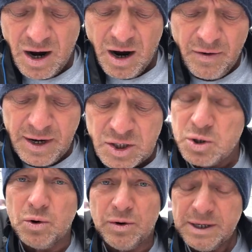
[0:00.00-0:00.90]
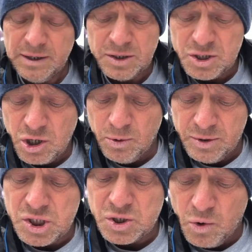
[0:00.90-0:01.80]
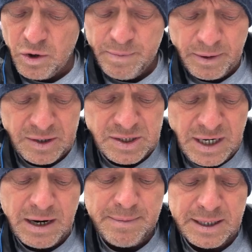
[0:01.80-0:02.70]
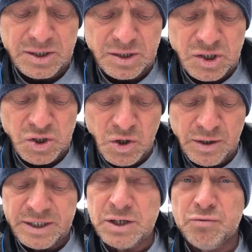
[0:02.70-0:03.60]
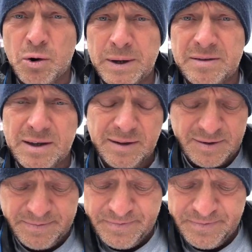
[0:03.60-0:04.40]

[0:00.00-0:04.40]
R.A. Torrey told the story about this young man's concern and his heroic deed.